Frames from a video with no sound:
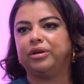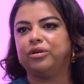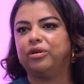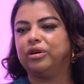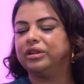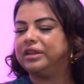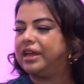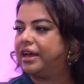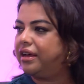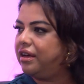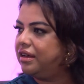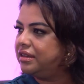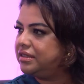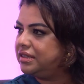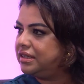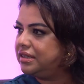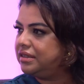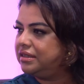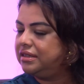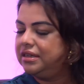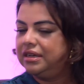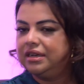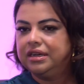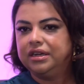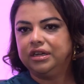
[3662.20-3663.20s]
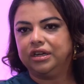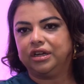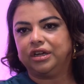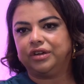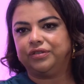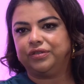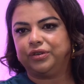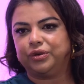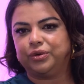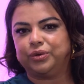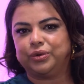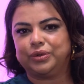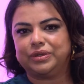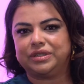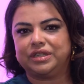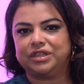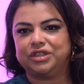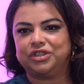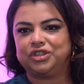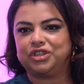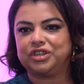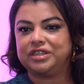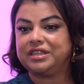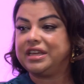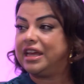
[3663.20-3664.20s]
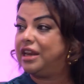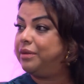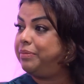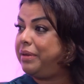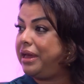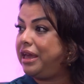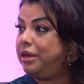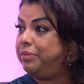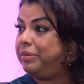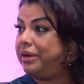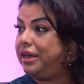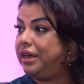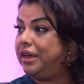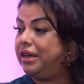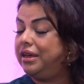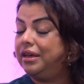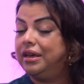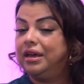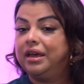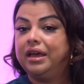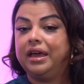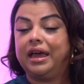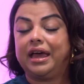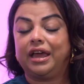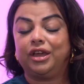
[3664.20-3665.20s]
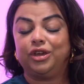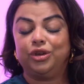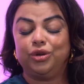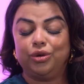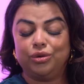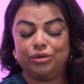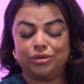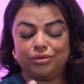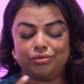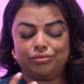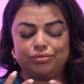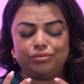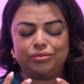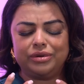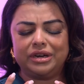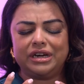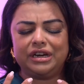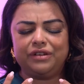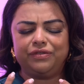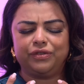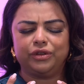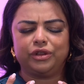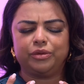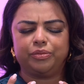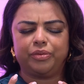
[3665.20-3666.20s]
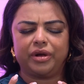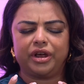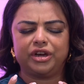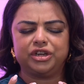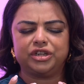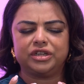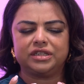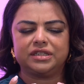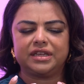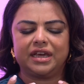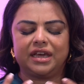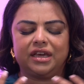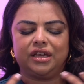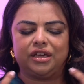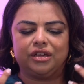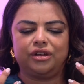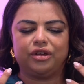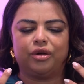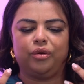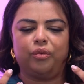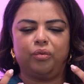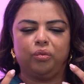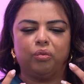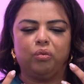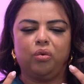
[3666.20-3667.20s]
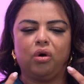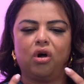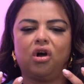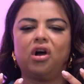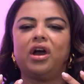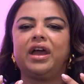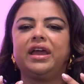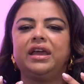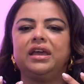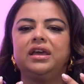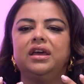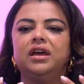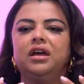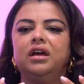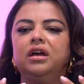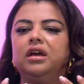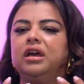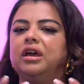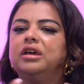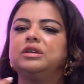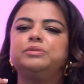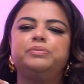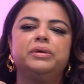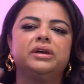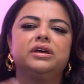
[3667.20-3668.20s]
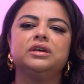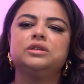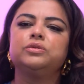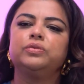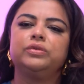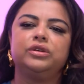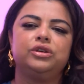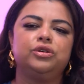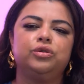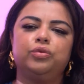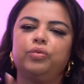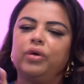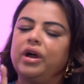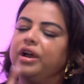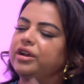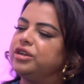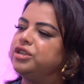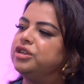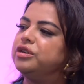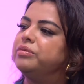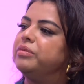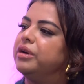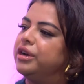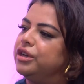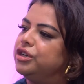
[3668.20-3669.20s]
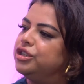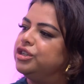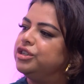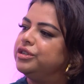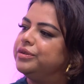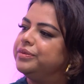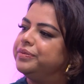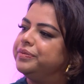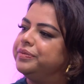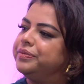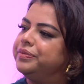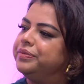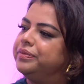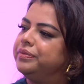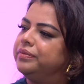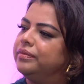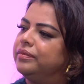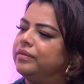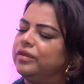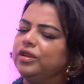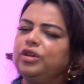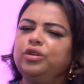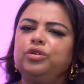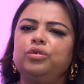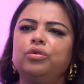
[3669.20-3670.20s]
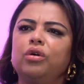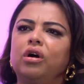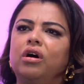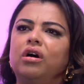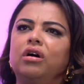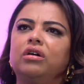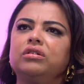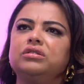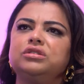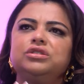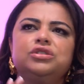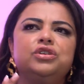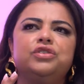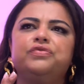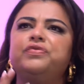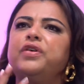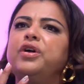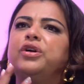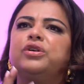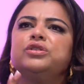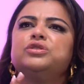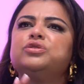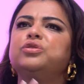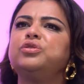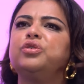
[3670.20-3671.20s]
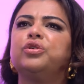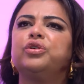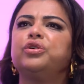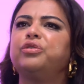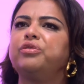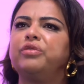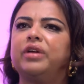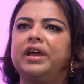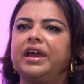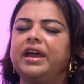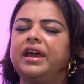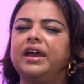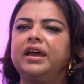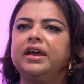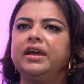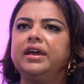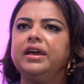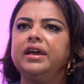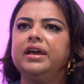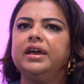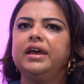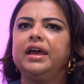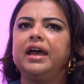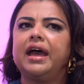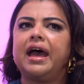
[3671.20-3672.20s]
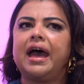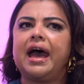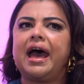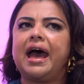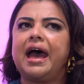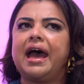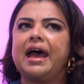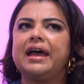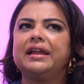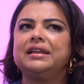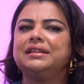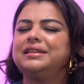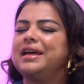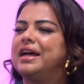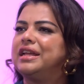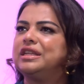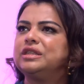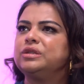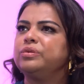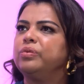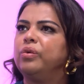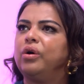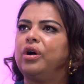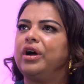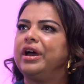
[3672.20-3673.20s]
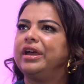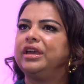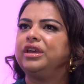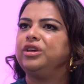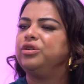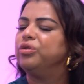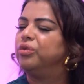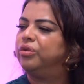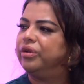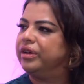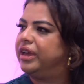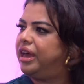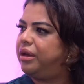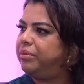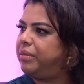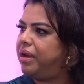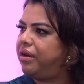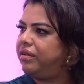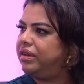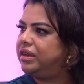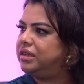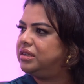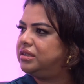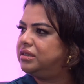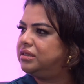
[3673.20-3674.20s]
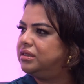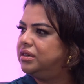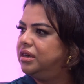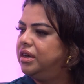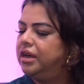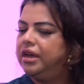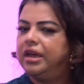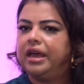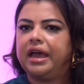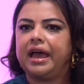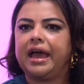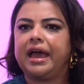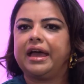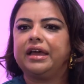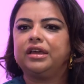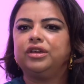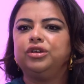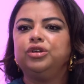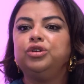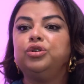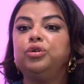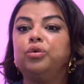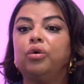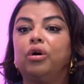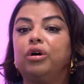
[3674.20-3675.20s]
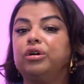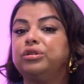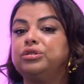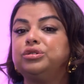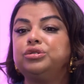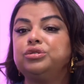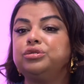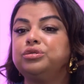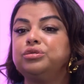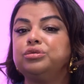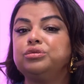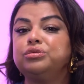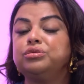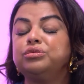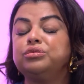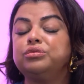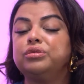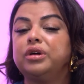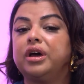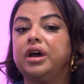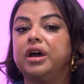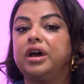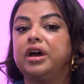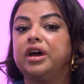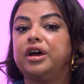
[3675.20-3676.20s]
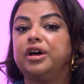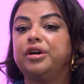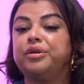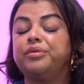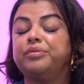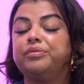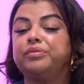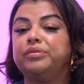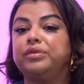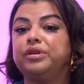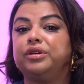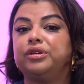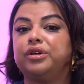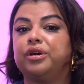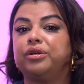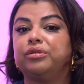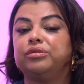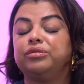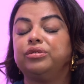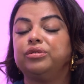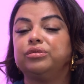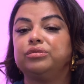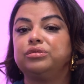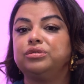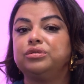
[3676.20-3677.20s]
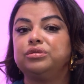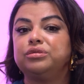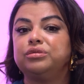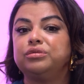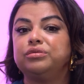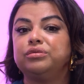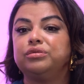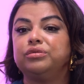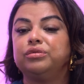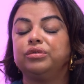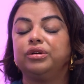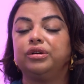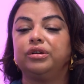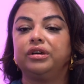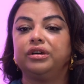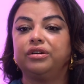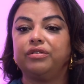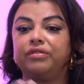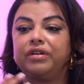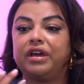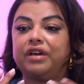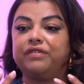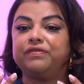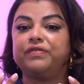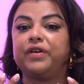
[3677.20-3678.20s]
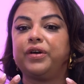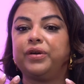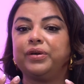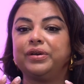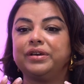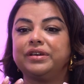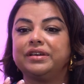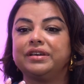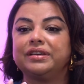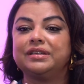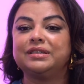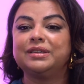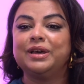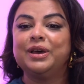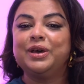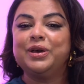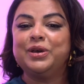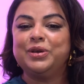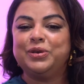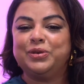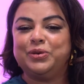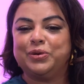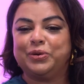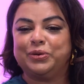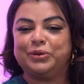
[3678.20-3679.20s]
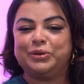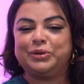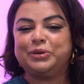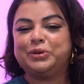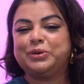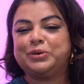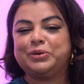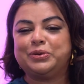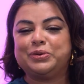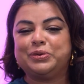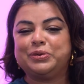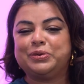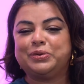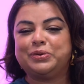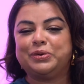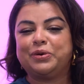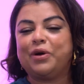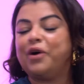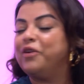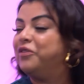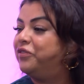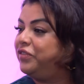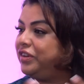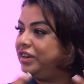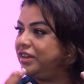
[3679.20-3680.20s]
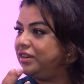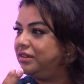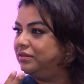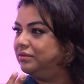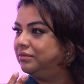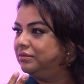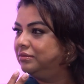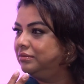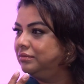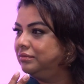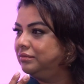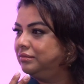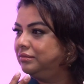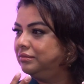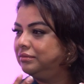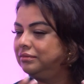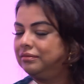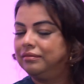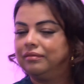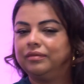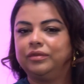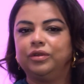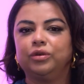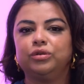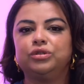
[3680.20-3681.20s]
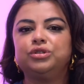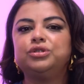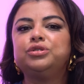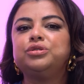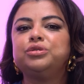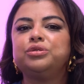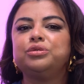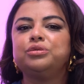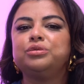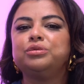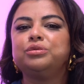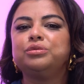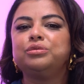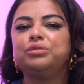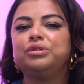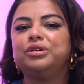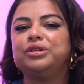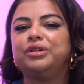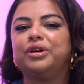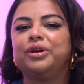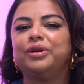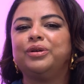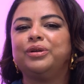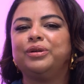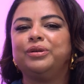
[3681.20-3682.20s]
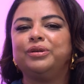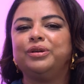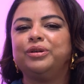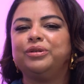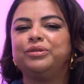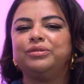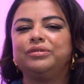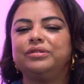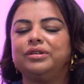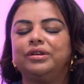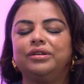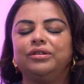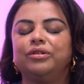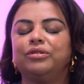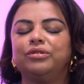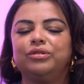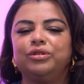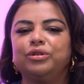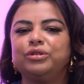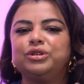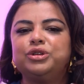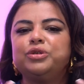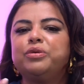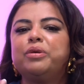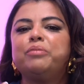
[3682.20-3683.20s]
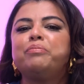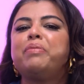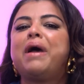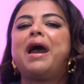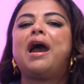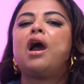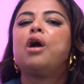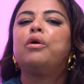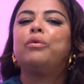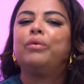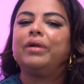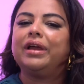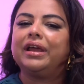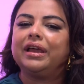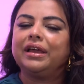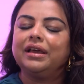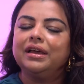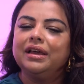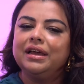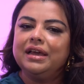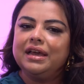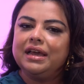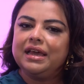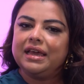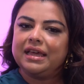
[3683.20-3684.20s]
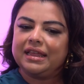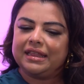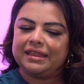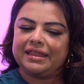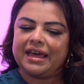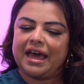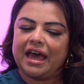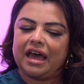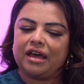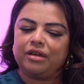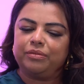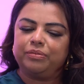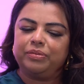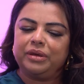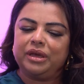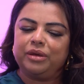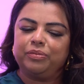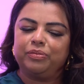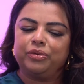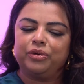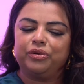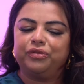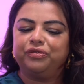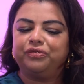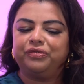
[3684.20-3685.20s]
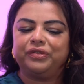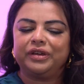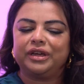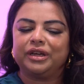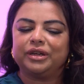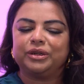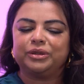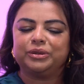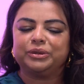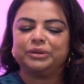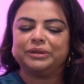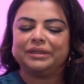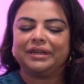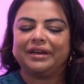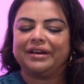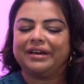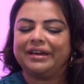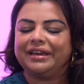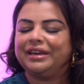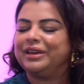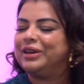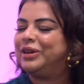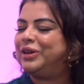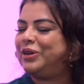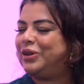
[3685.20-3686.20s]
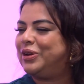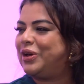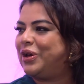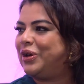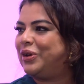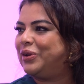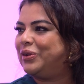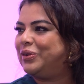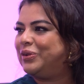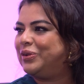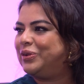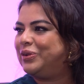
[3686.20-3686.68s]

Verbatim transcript: god that cousin mm-hmm. of yours has just had a baby yes and you used to really feel the pressure saying you know why it's because you work too much mm-hmm. you are too focused on your career yes and that's why you're not getting married mm-hmm. and you are too um, you know you're too career focused you're too confident mm-hmm. you're too you know you're, you're, you're too empowering yes that people feel like you know